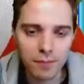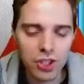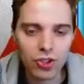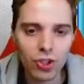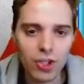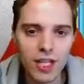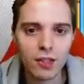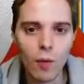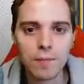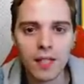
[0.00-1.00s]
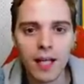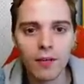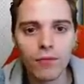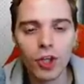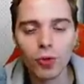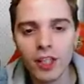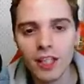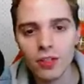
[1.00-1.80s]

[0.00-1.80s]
Be sure to check the website out frequently.